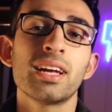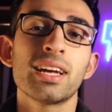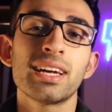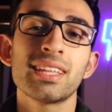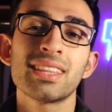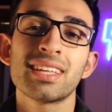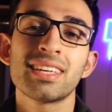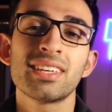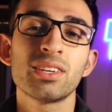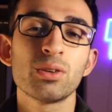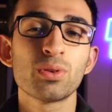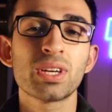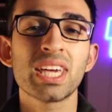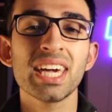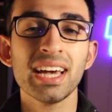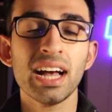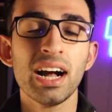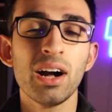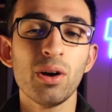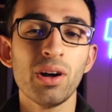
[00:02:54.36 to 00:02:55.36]
In the
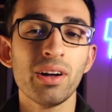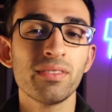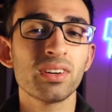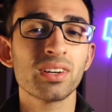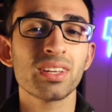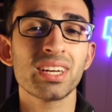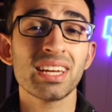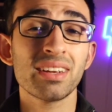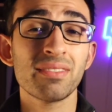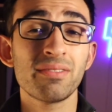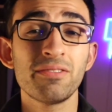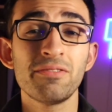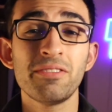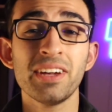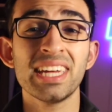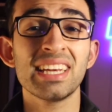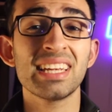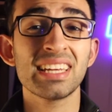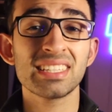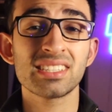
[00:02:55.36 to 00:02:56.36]
UK, however, it
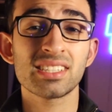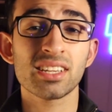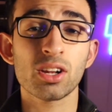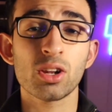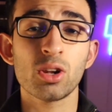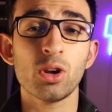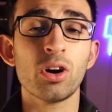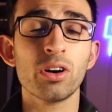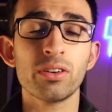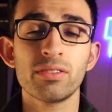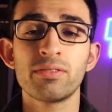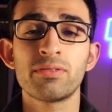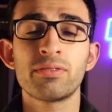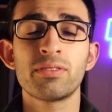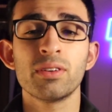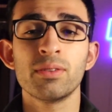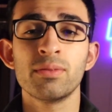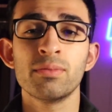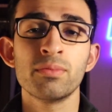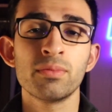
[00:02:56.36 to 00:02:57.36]
varies a lot
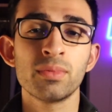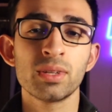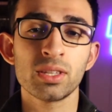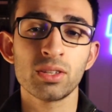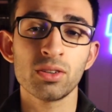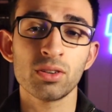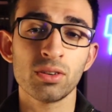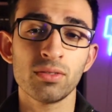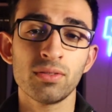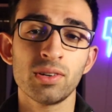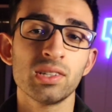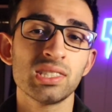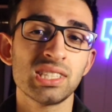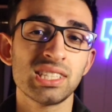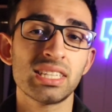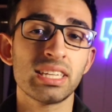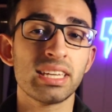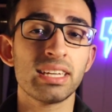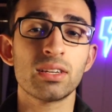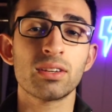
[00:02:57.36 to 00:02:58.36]
from
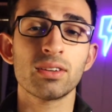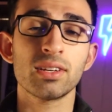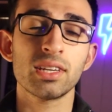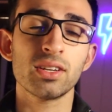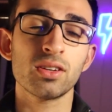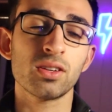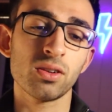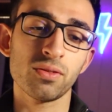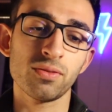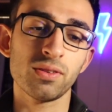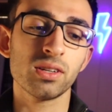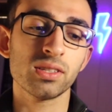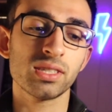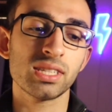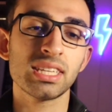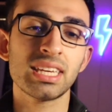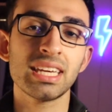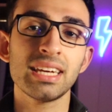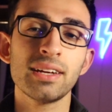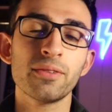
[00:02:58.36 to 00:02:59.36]
university to
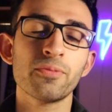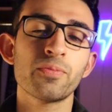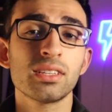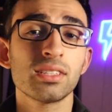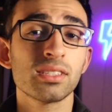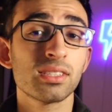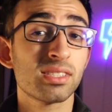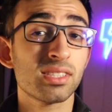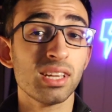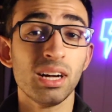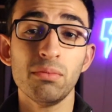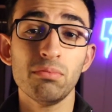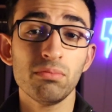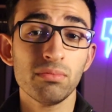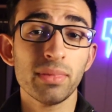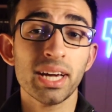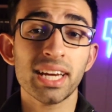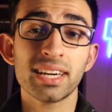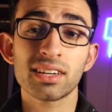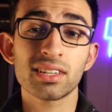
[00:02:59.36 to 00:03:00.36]
university.
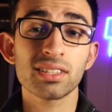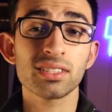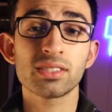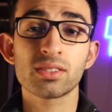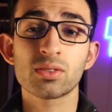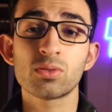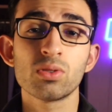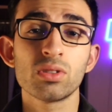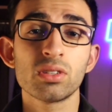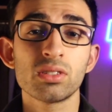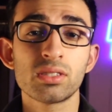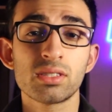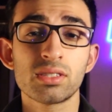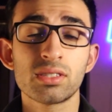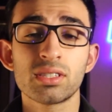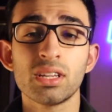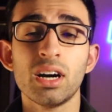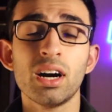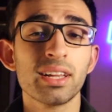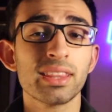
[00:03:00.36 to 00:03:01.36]
Some medical schools
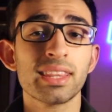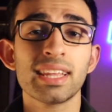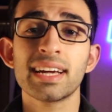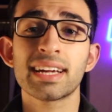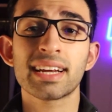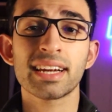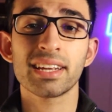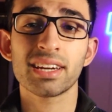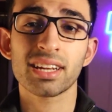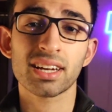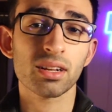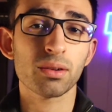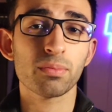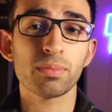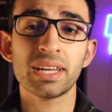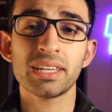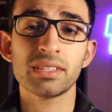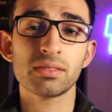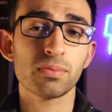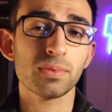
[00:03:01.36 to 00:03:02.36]
start their clinical
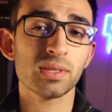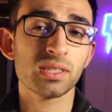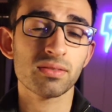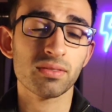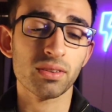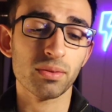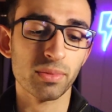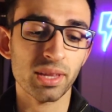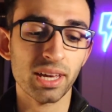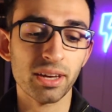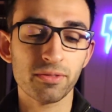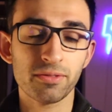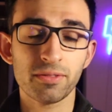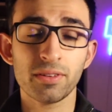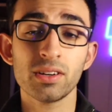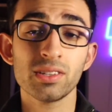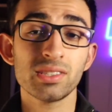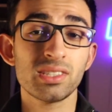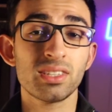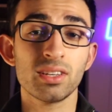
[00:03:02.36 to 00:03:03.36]
placements from their
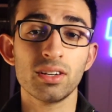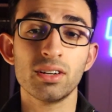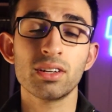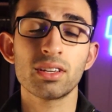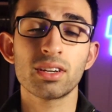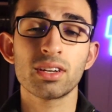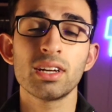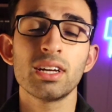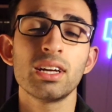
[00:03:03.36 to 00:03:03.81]
first year,